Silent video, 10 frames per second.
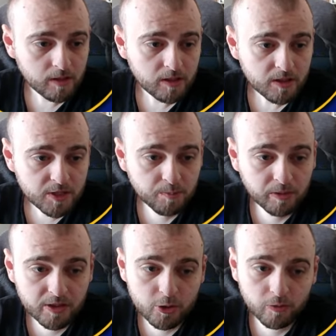
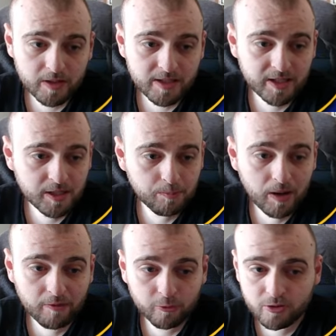Spurs, Juve, City,
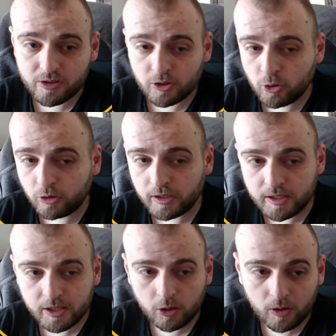Paphos, not
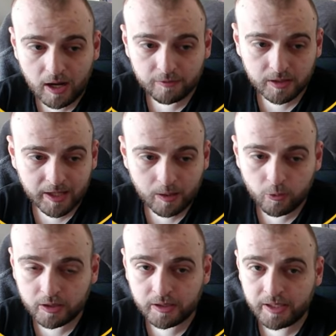ideal. After game
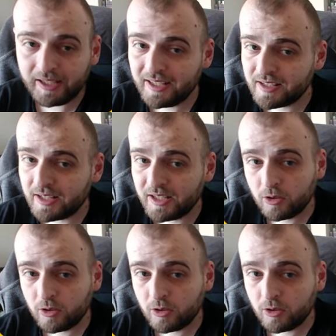week 3 is ideal,